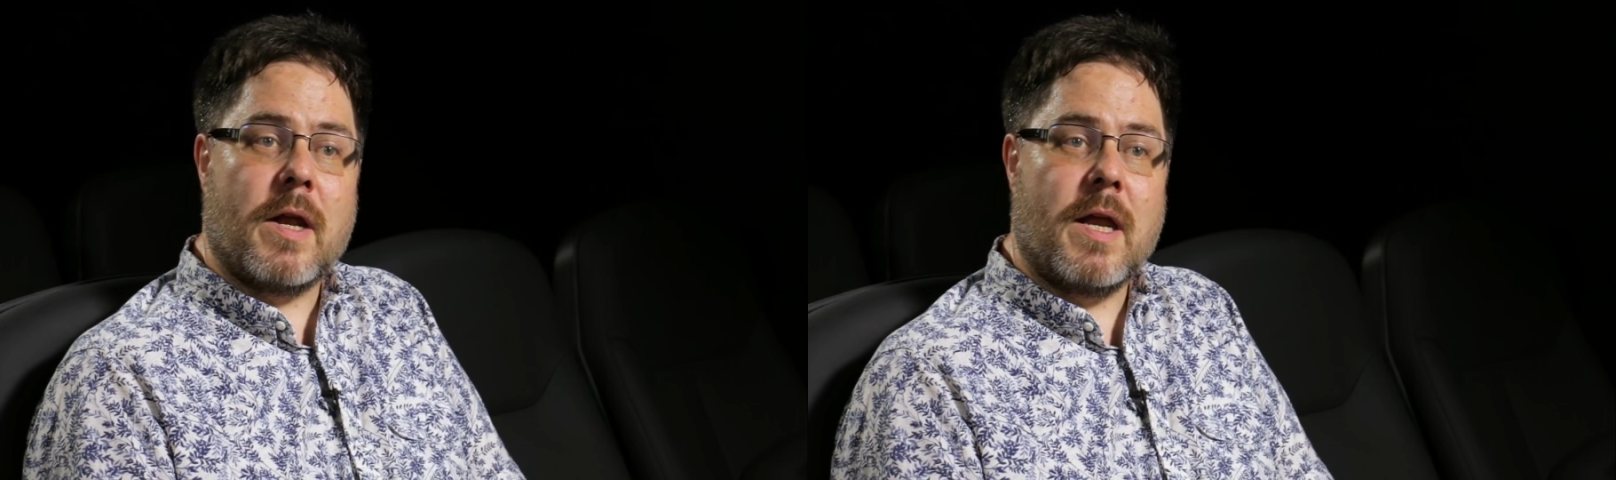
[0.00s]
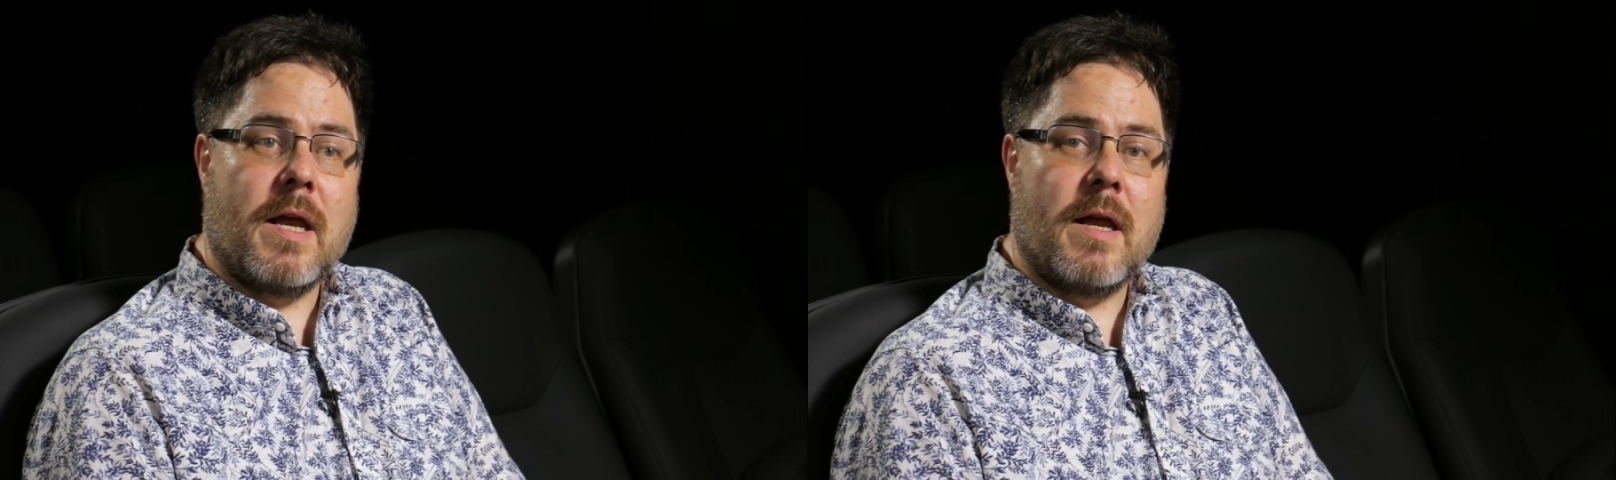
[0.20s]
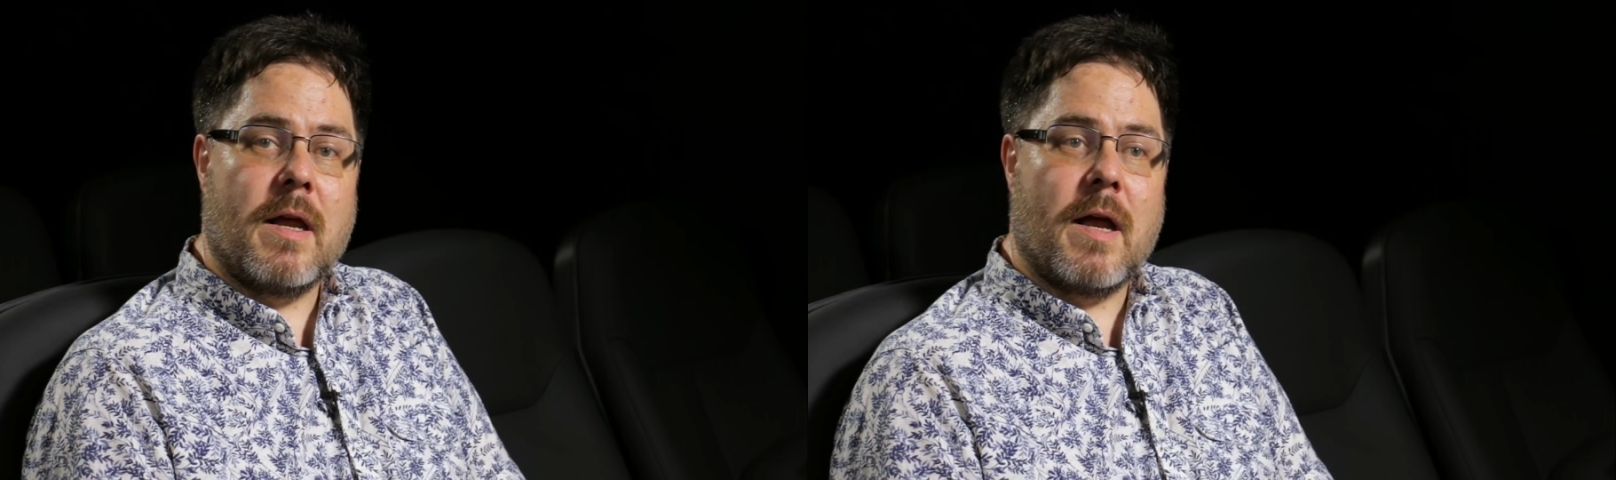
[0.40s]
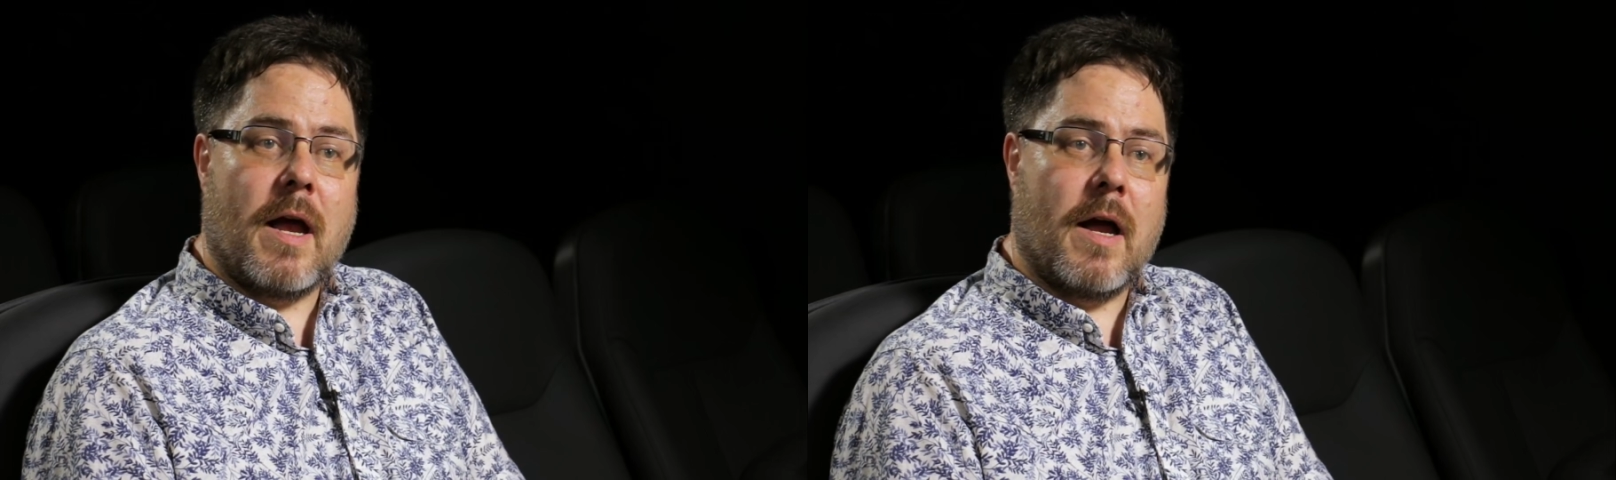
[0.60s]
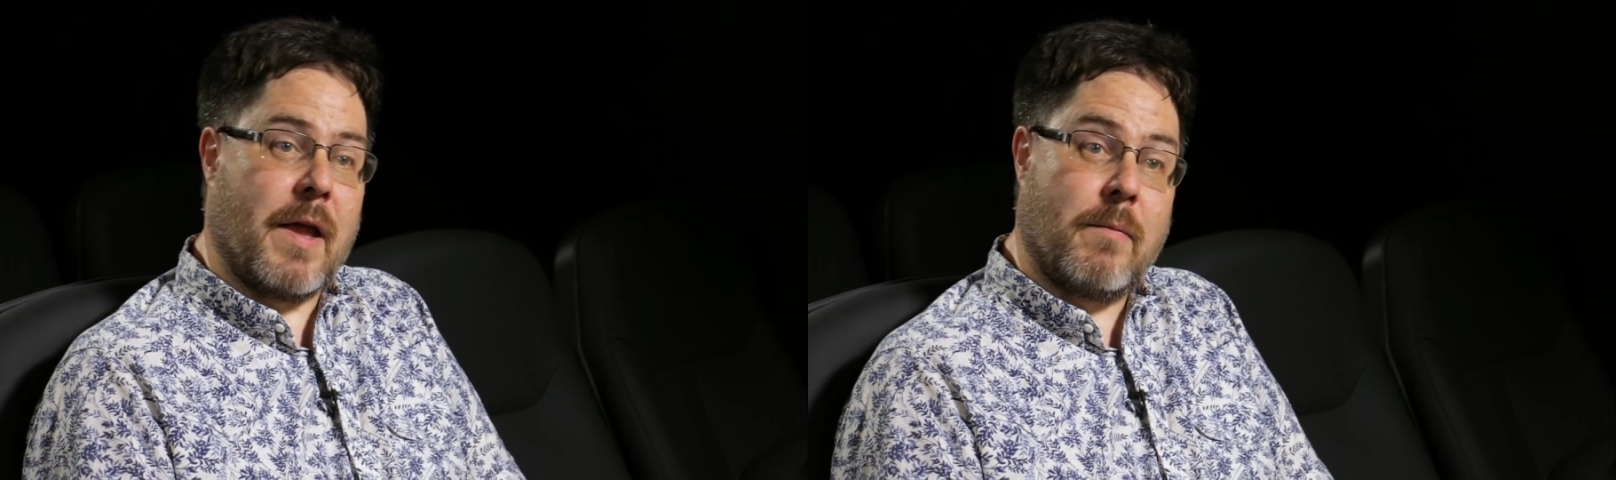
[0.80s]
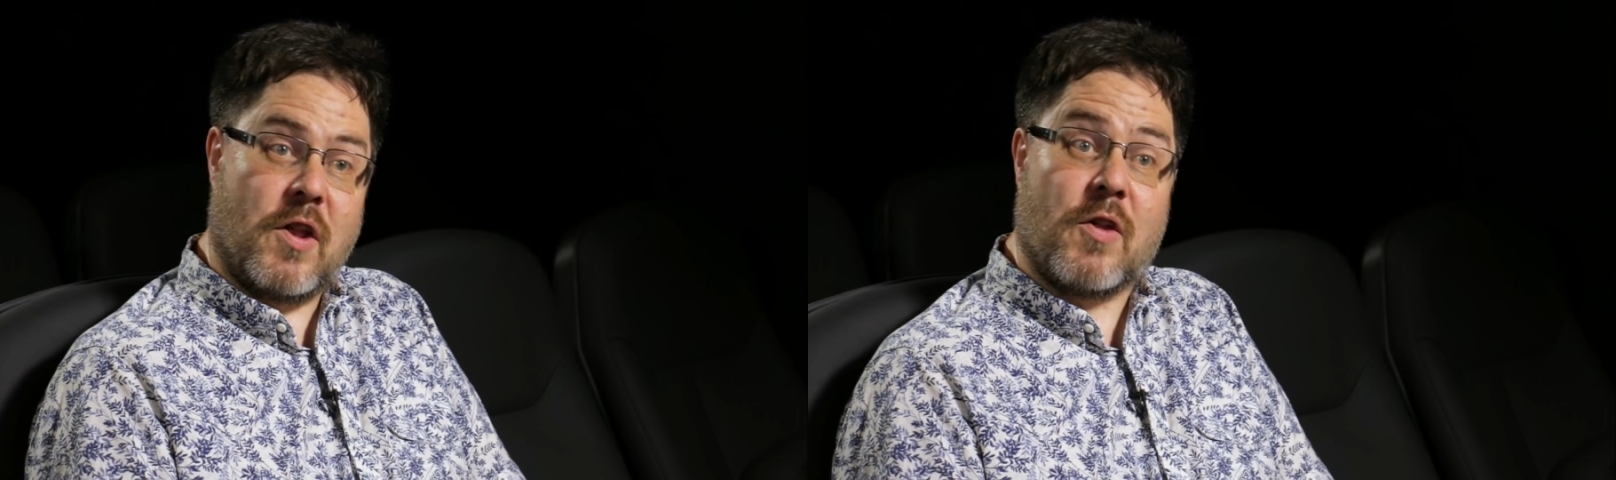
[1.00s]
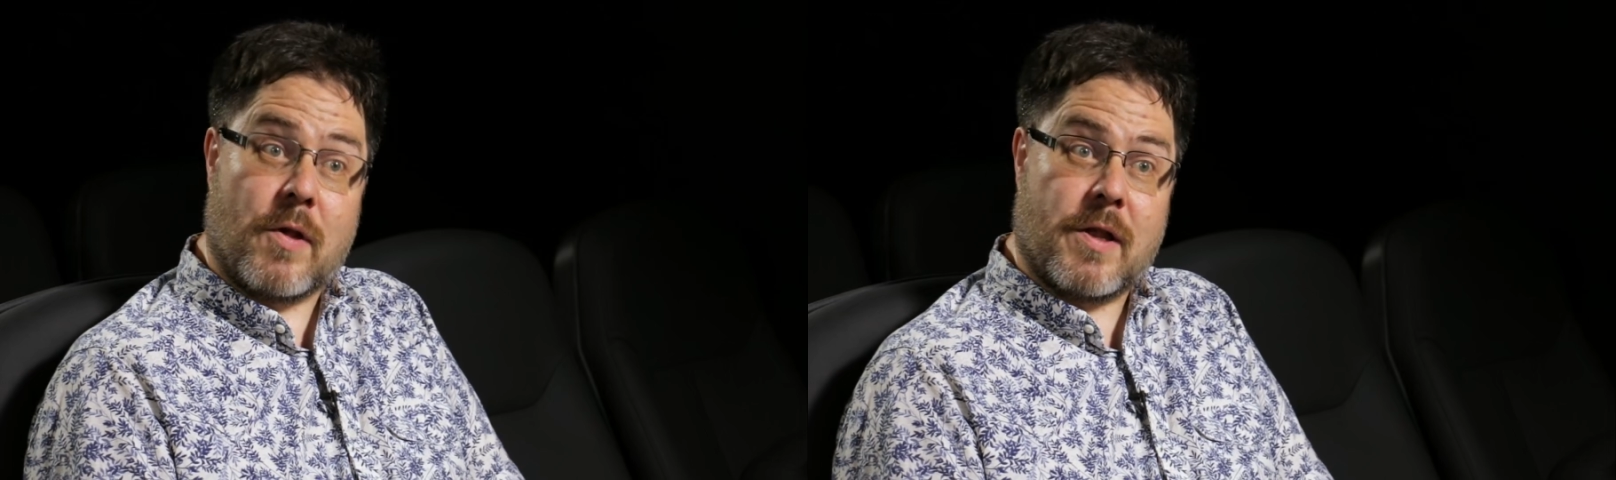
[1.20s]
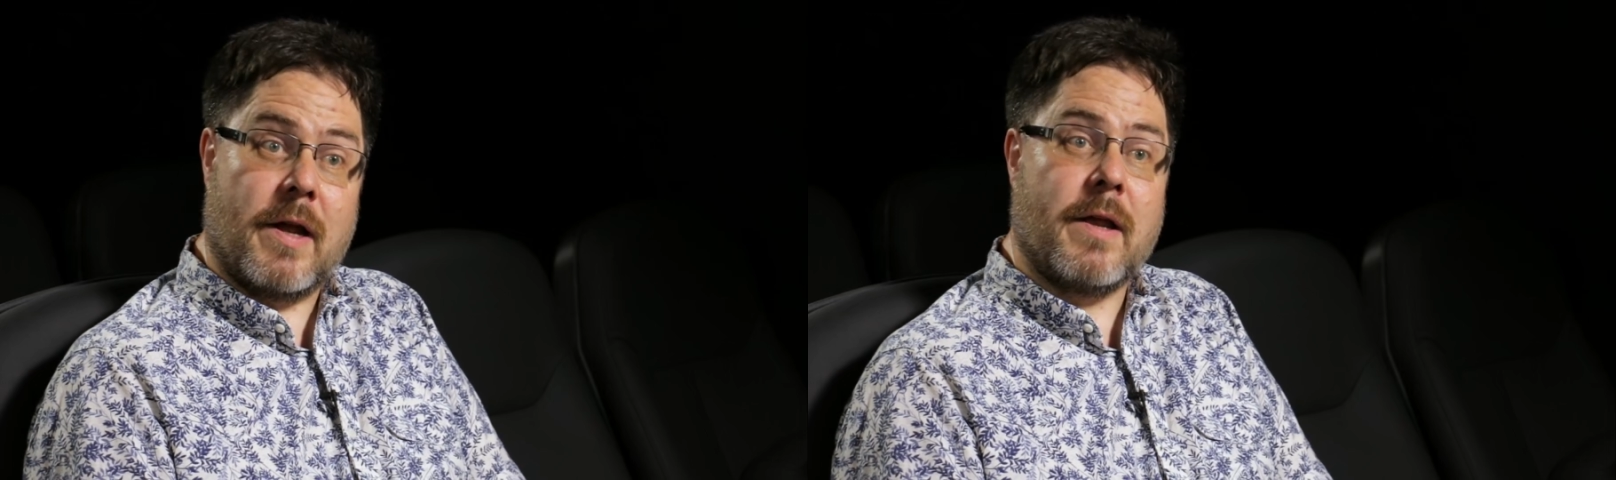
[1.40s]
he attempted
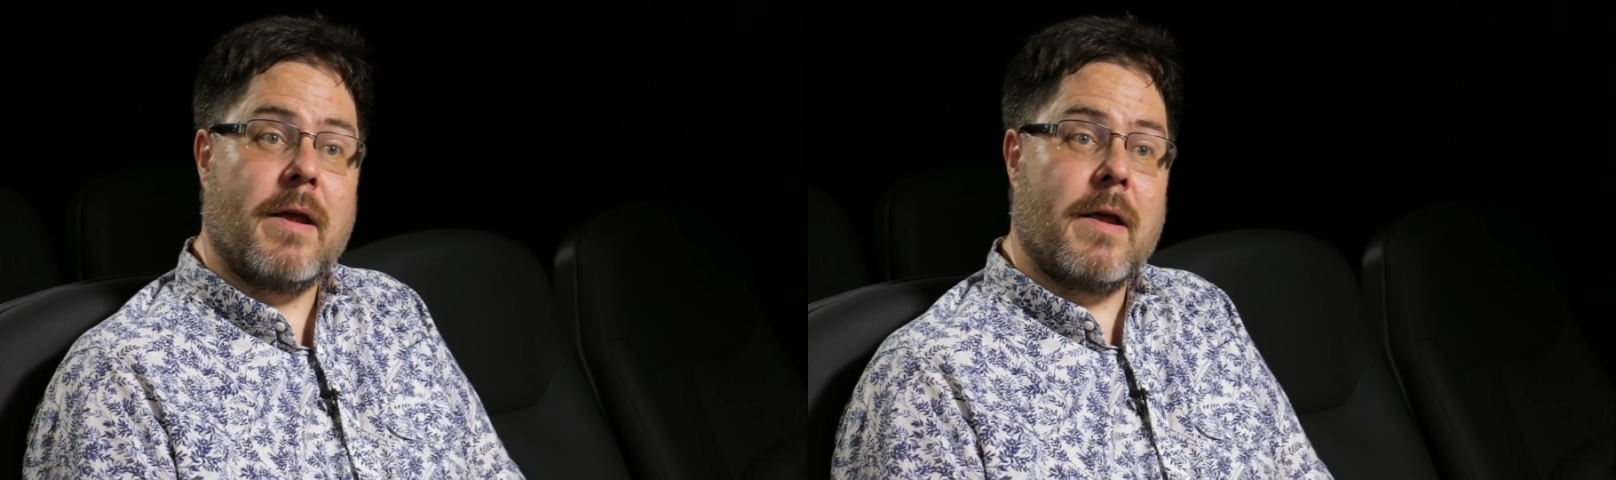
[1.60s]
suicide,